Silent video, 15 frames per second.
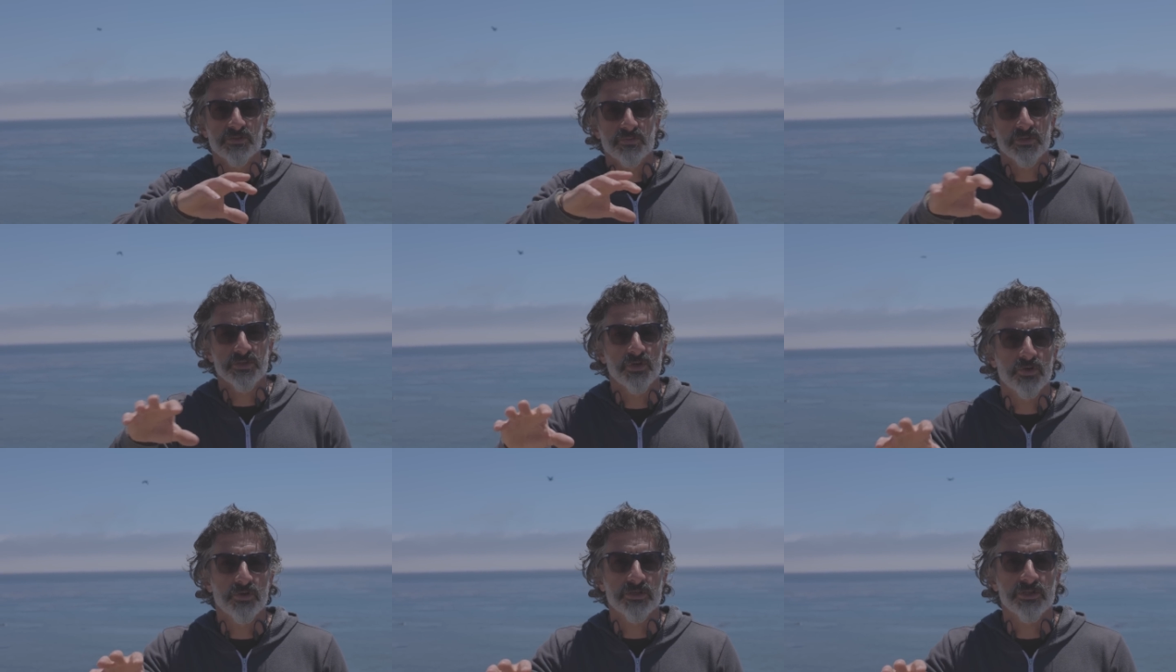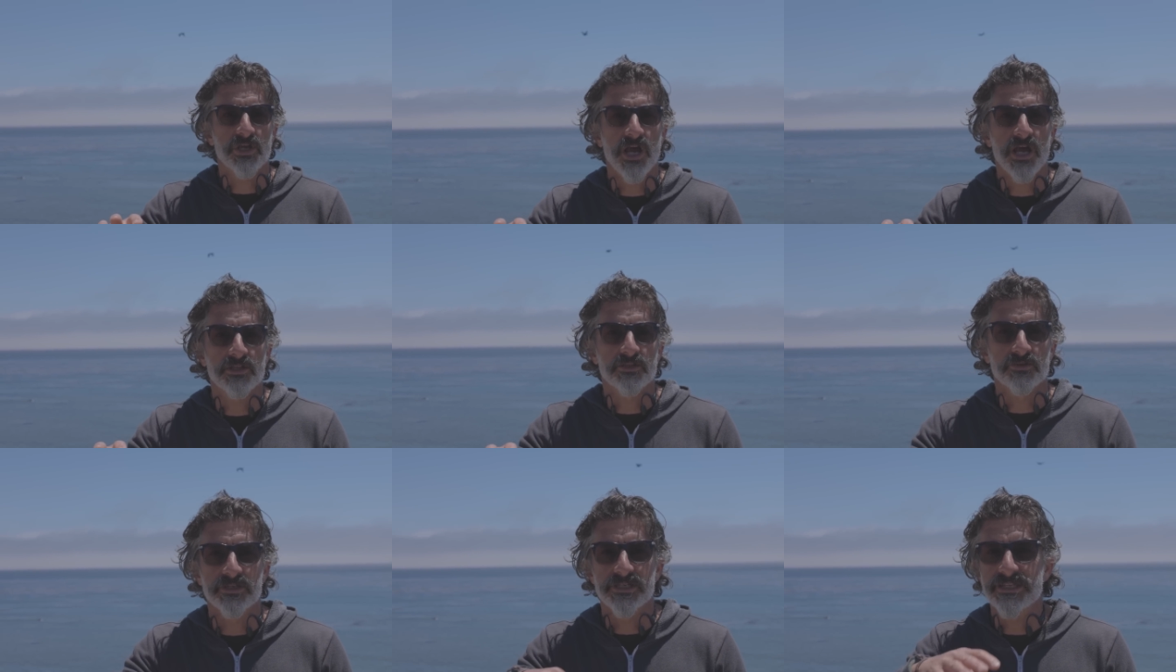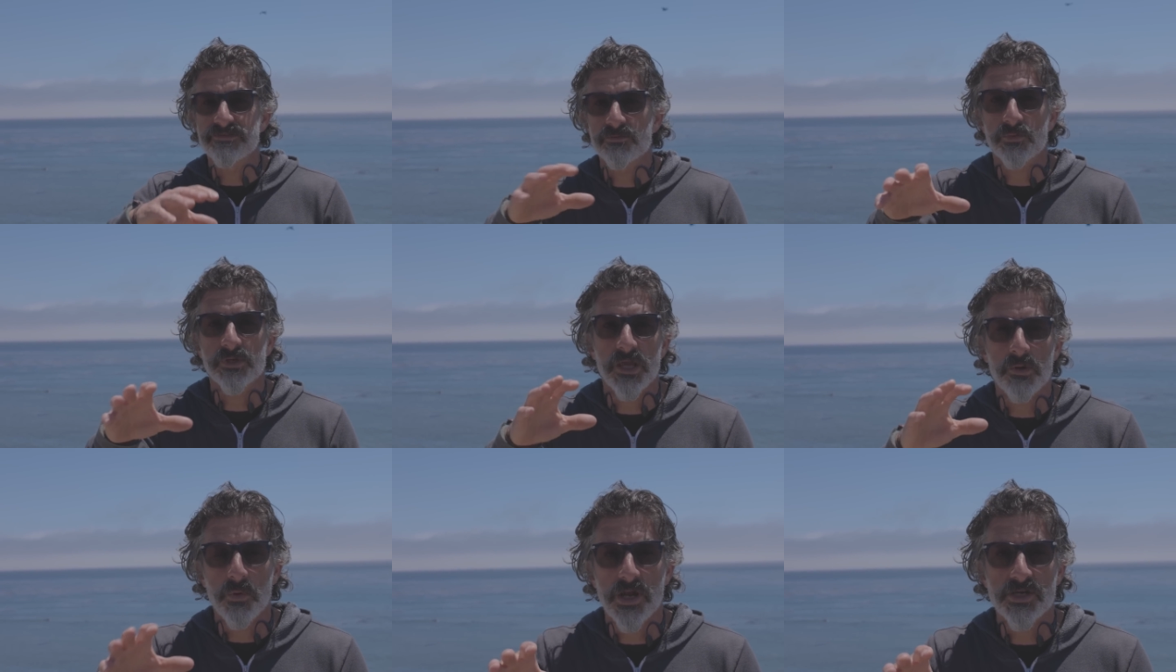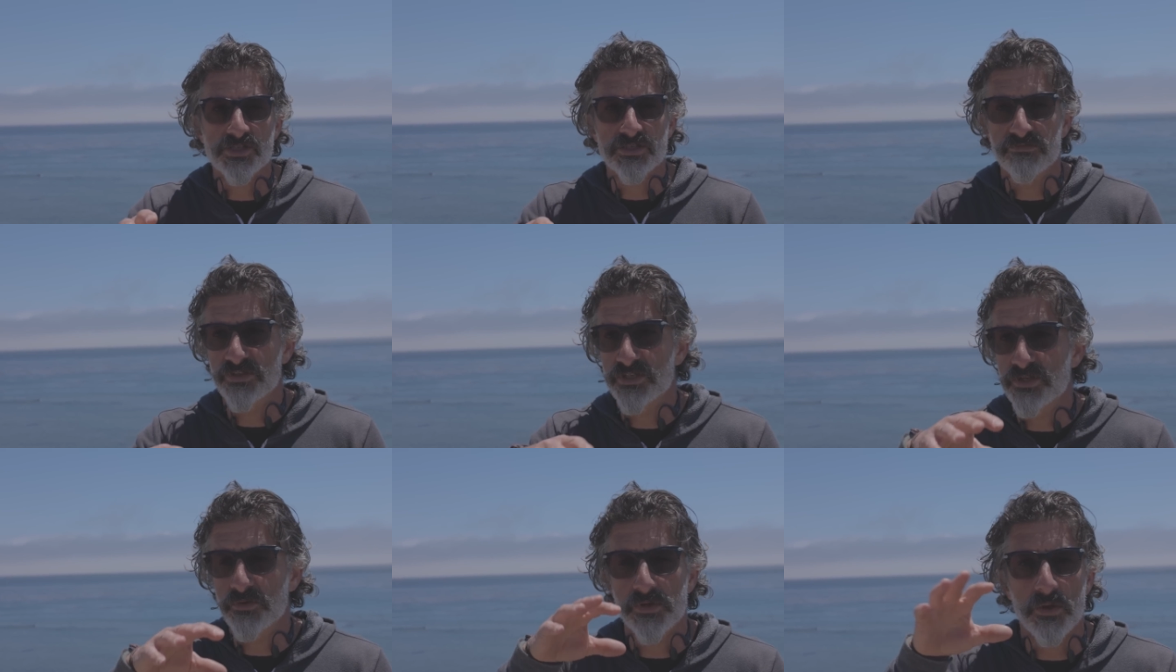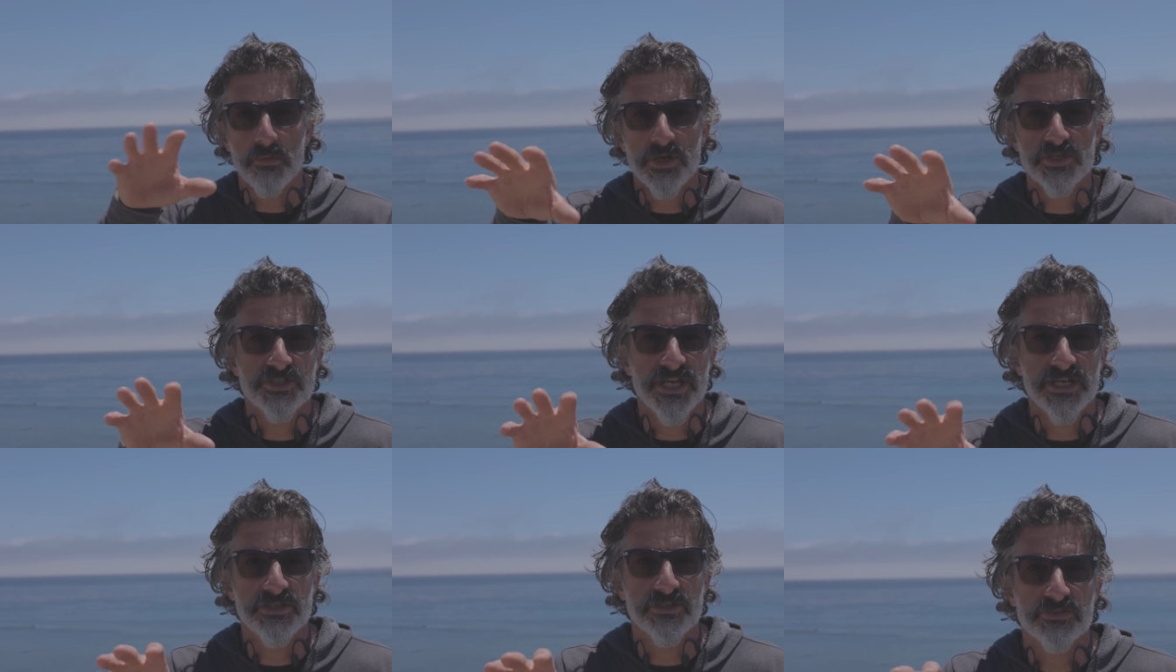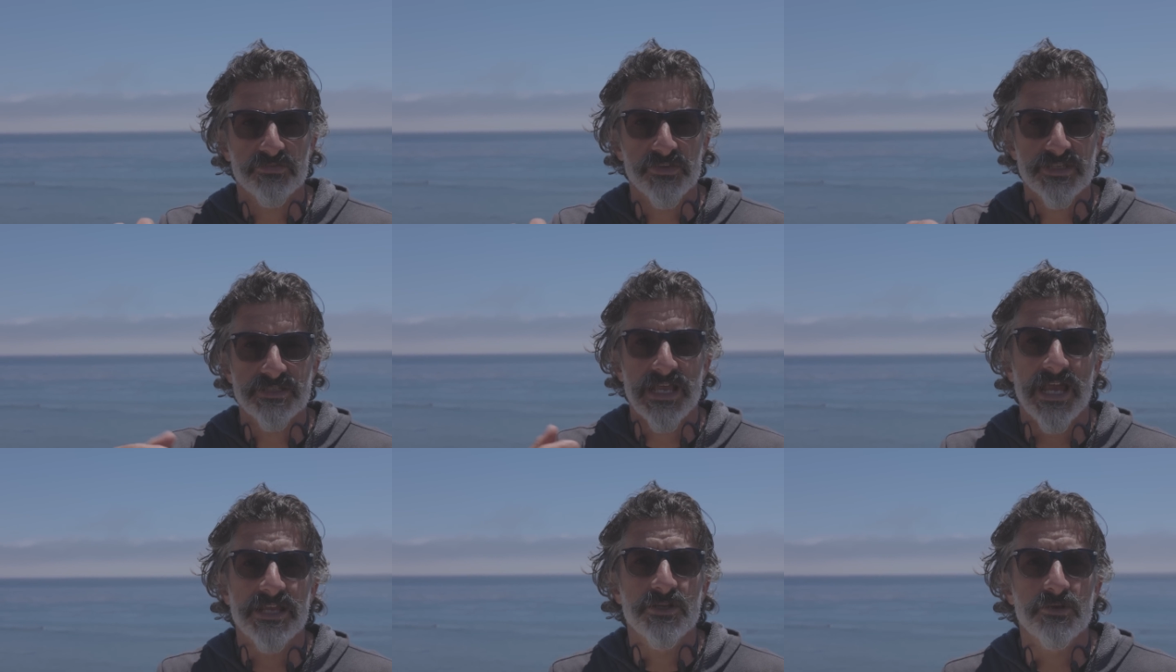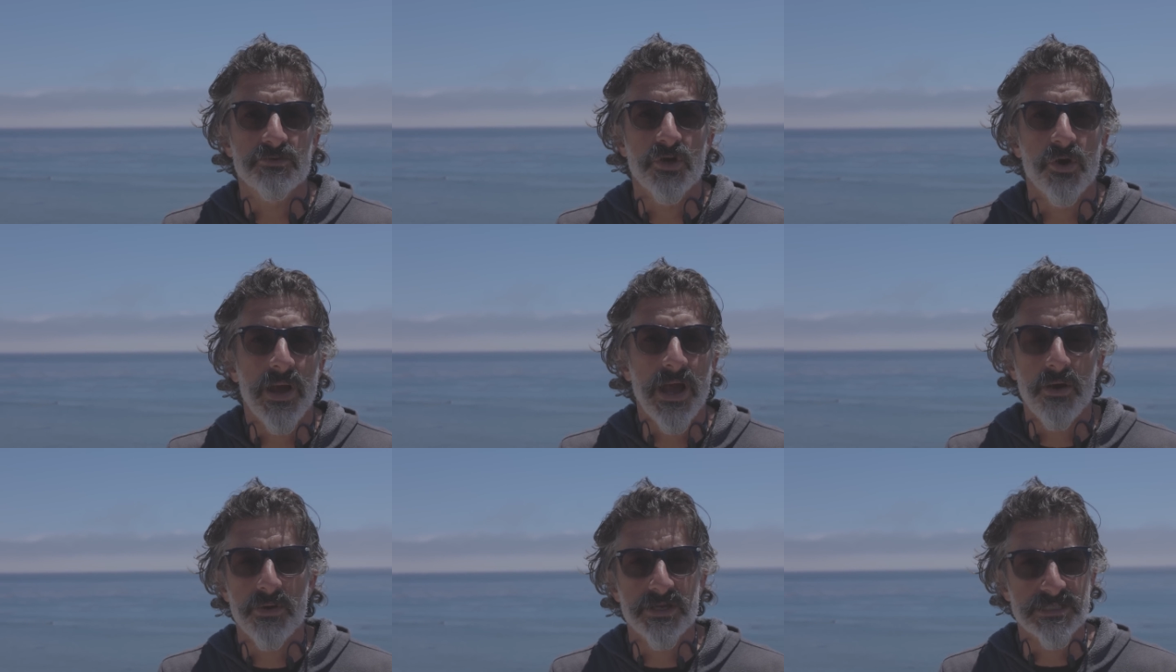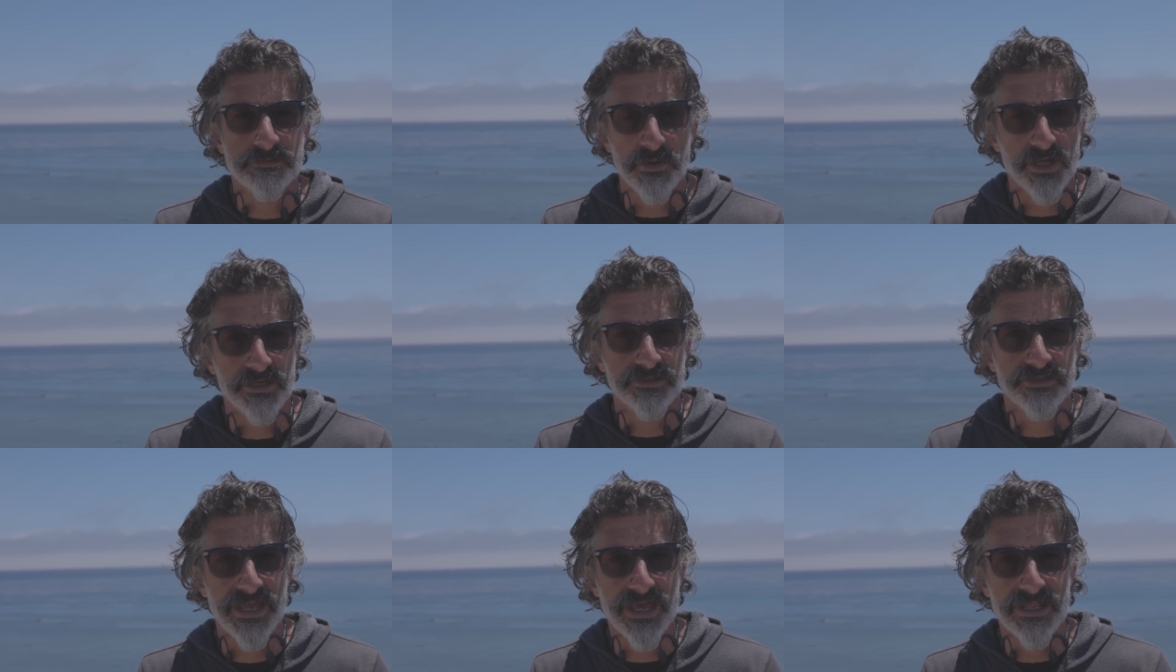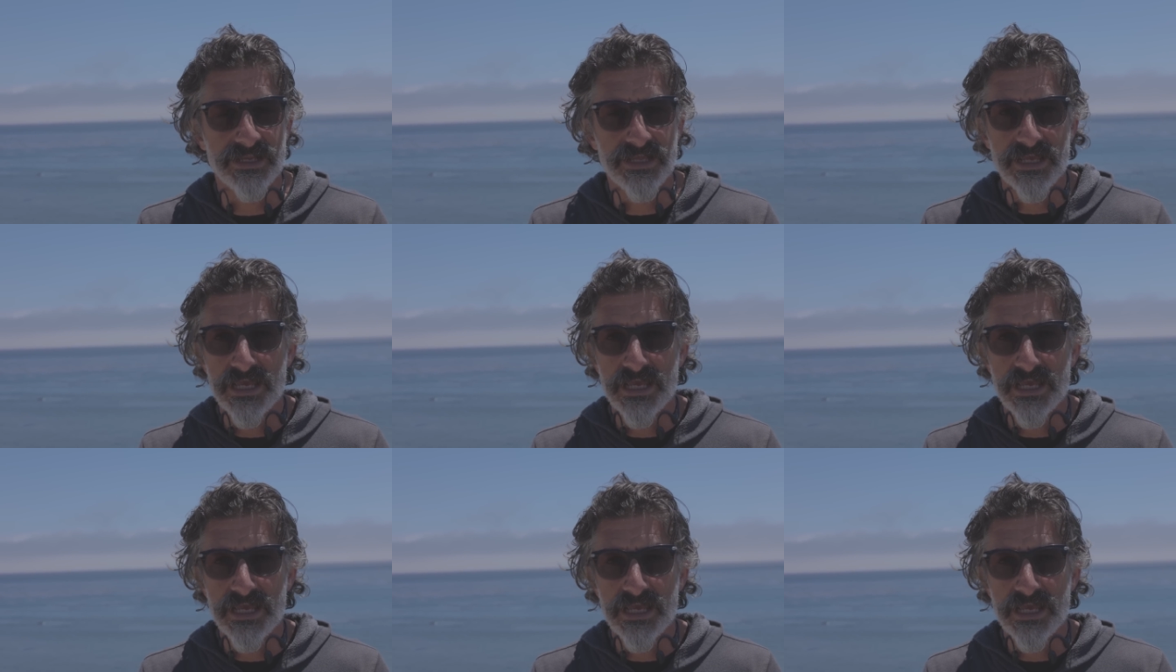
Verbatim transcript: between her and Cotler. And even when I watched the video and I watched Danielle's face, I don't know how I spotted that.